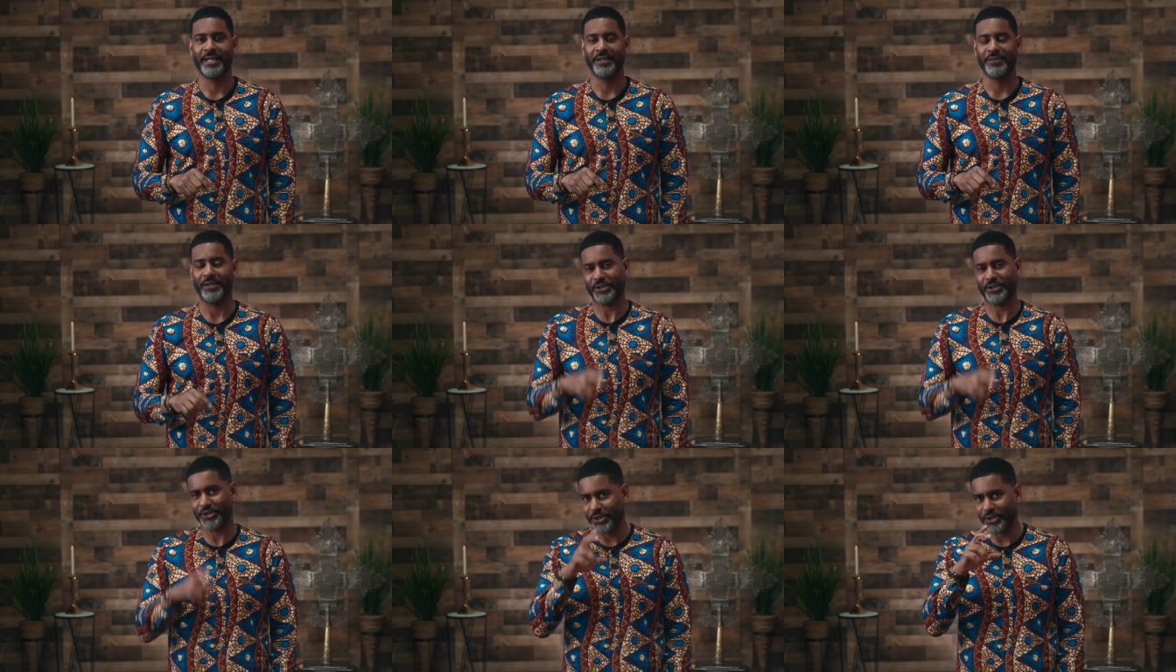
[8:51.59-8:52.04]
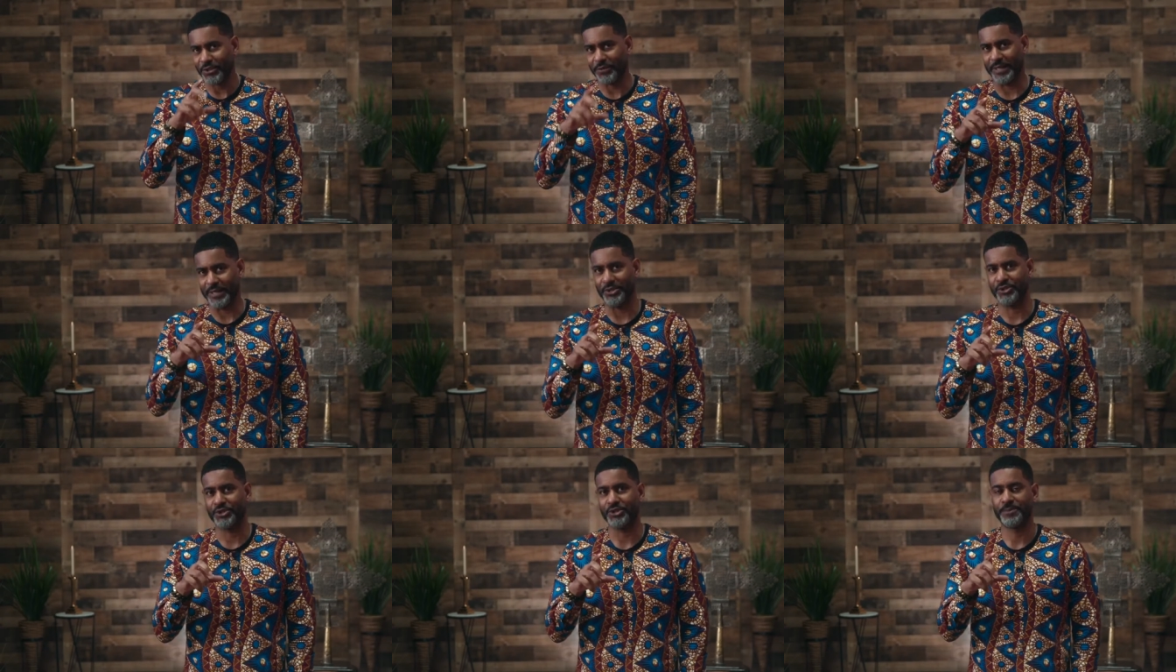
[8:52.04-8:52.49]
that
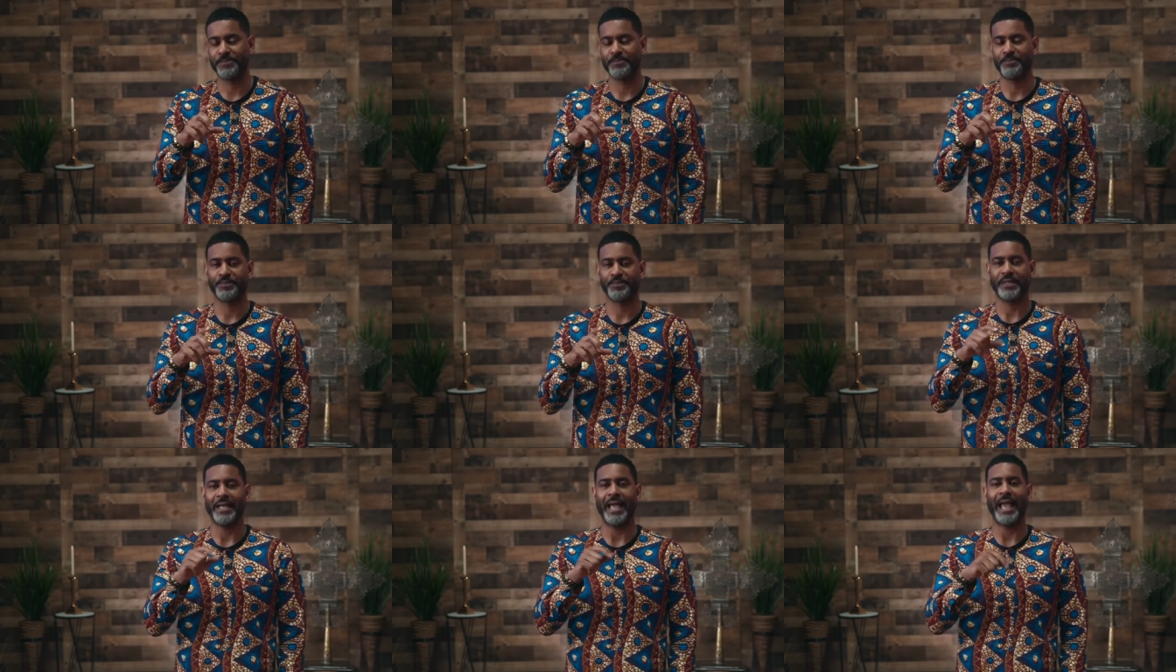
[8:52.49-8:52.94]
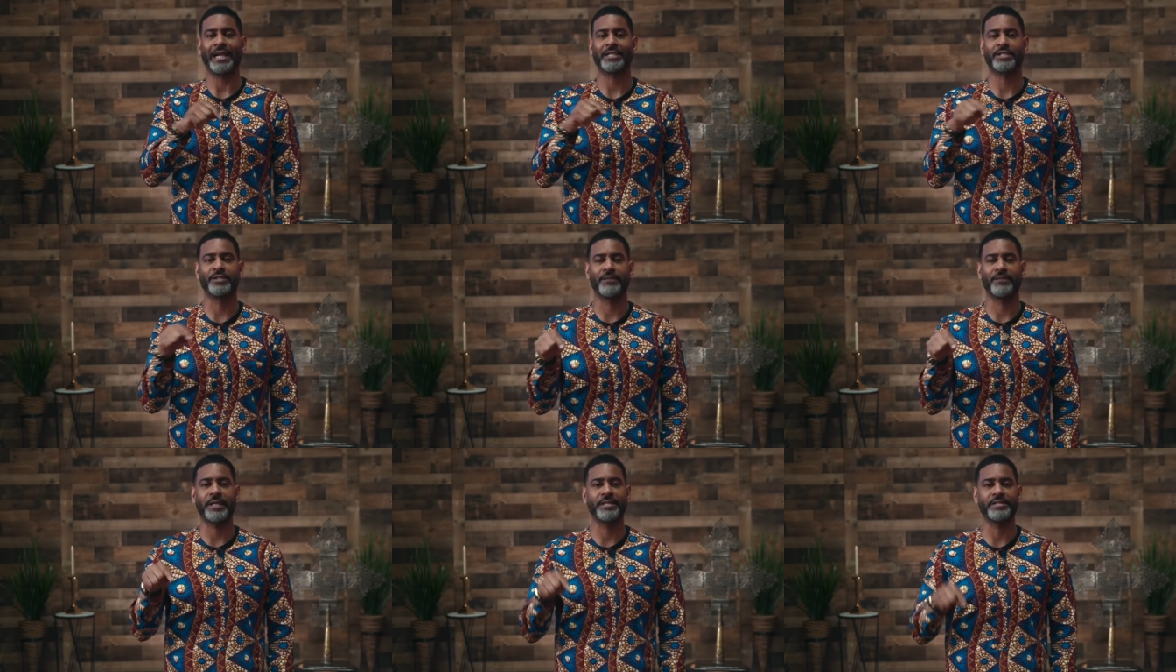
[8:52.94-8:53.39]
courage
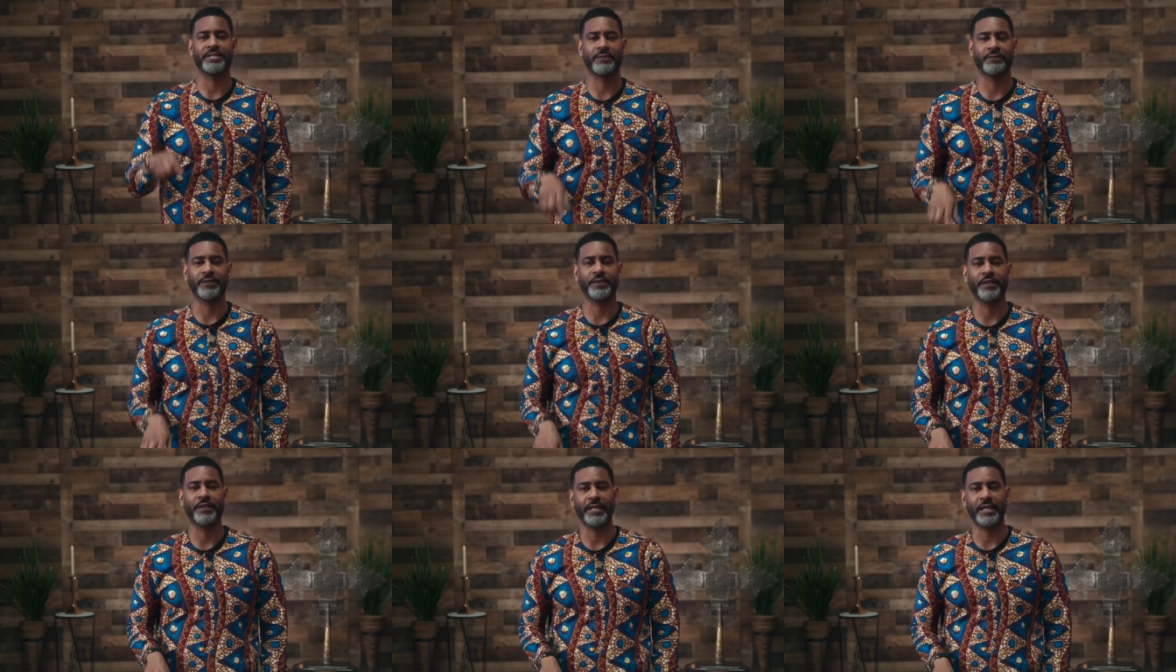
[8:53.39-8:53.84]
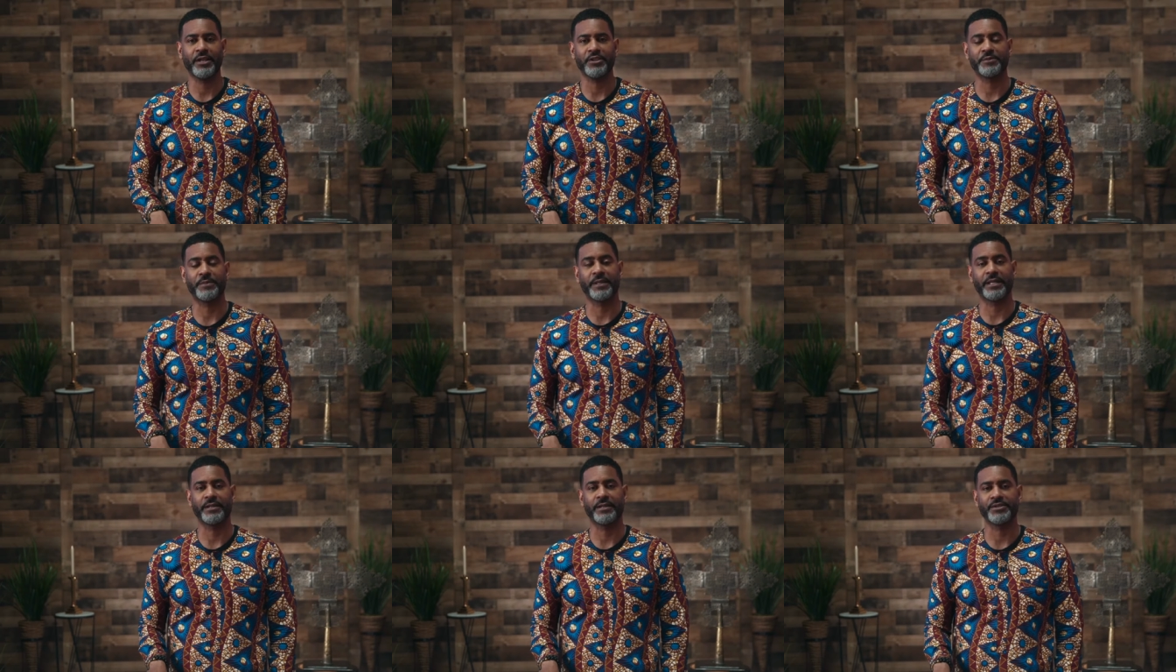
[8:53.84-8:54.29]
activates everything else,
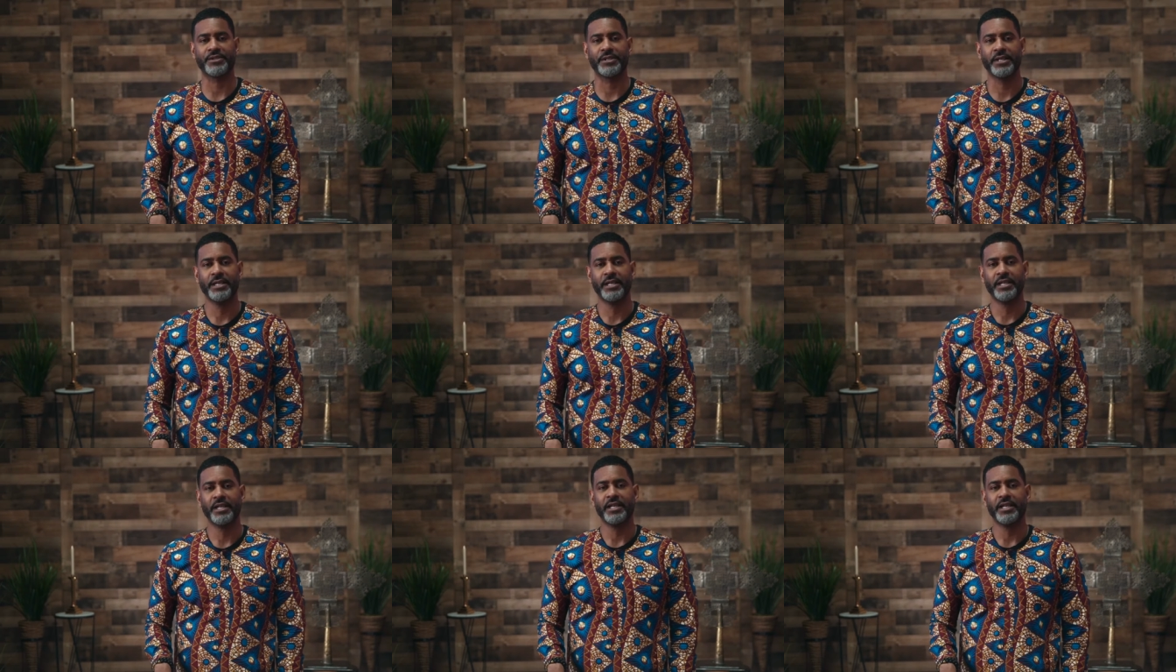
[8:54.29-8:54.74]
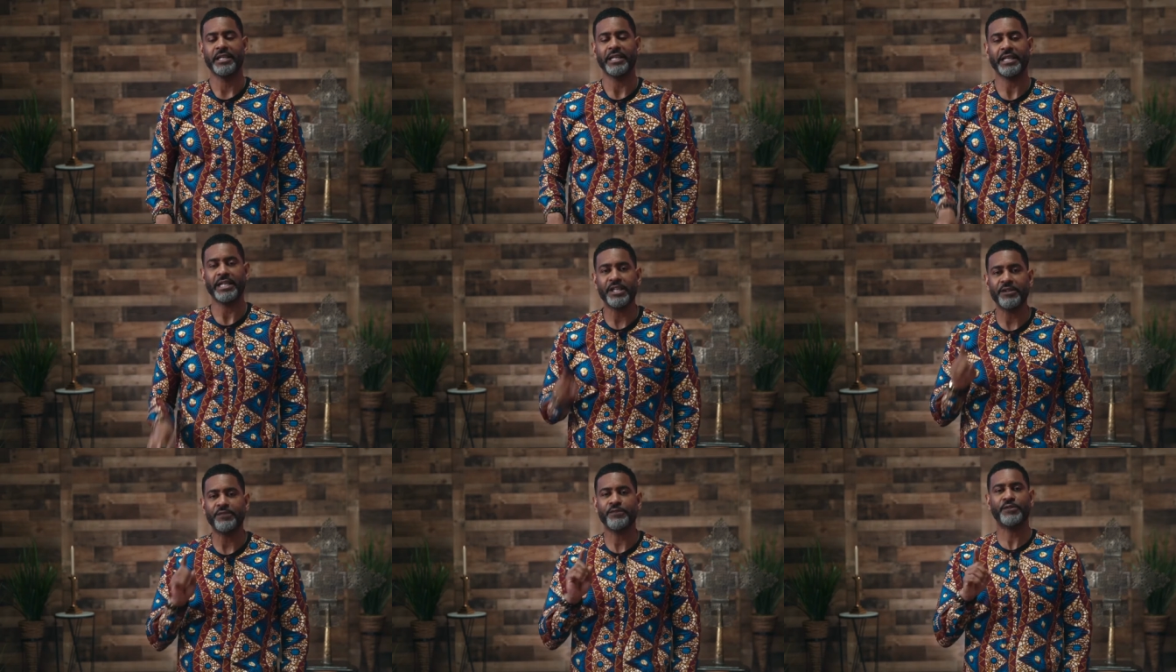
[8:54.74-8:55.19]
because
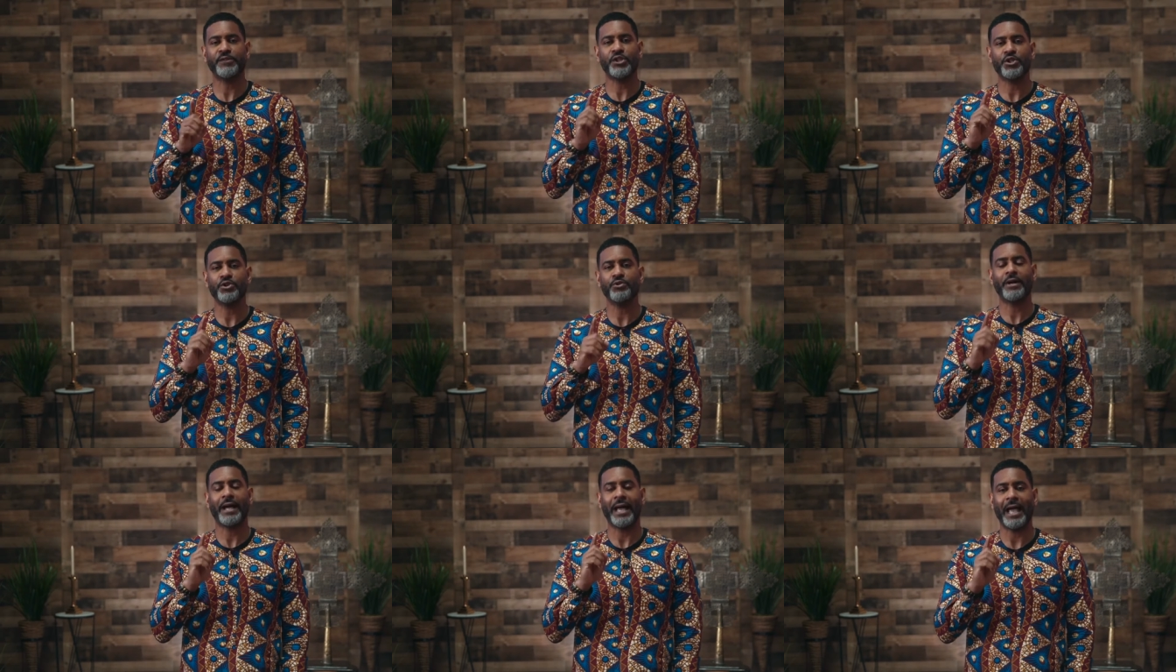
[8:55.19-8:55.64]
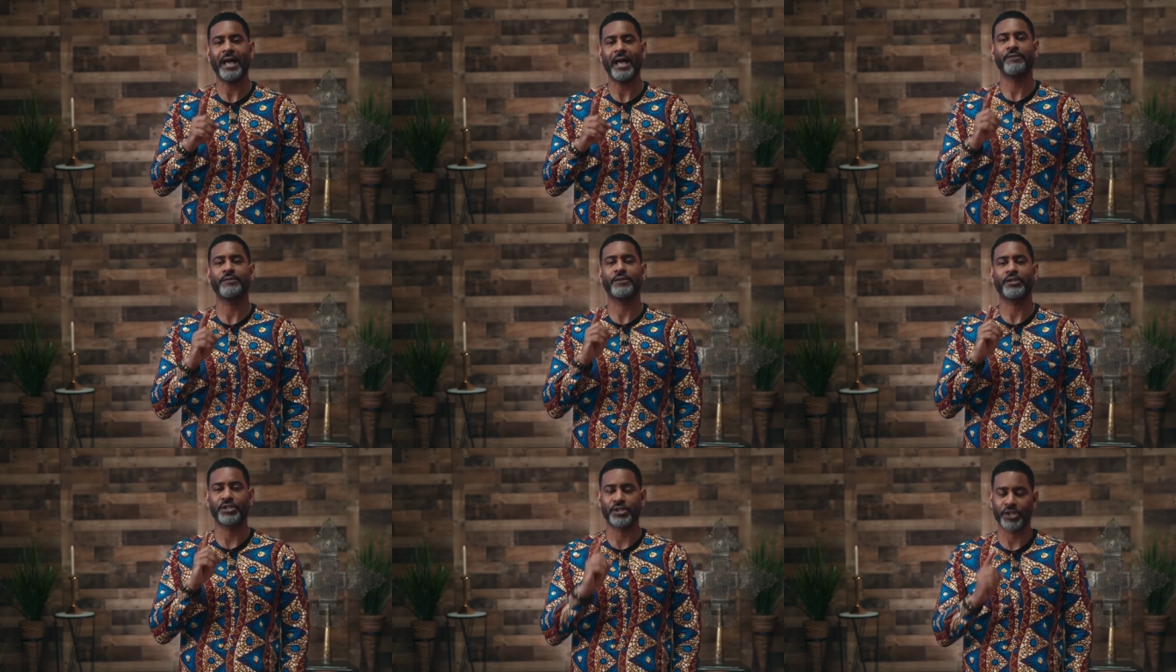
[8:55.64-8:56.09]
if you
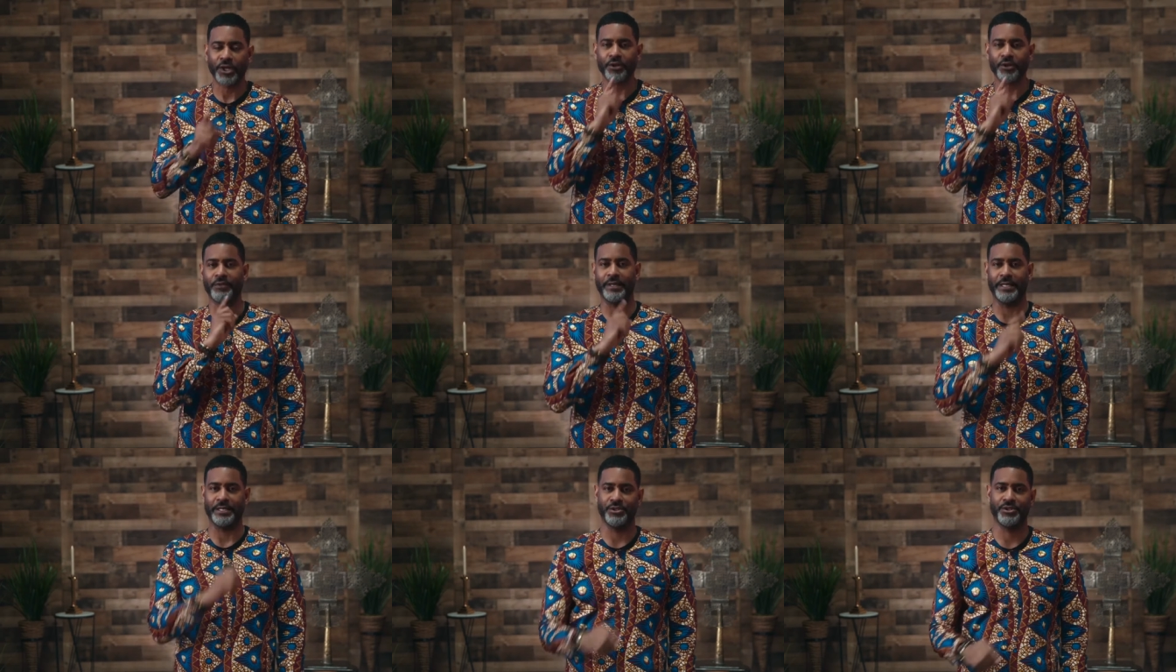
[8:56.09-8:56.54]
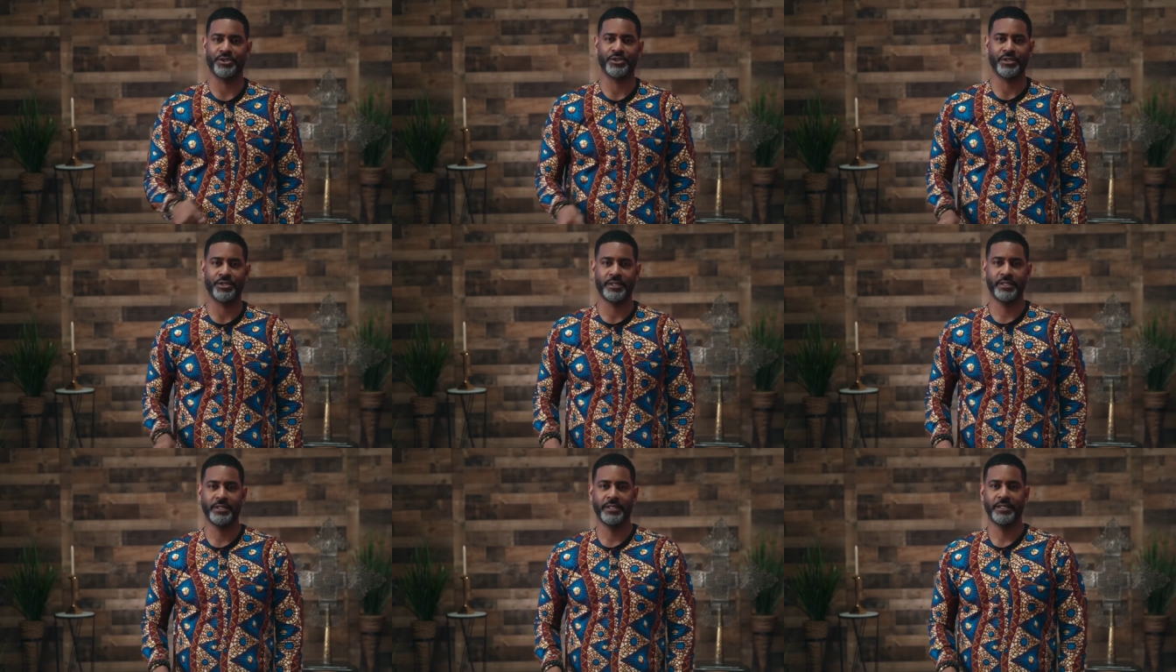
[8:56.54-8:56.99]
have courage,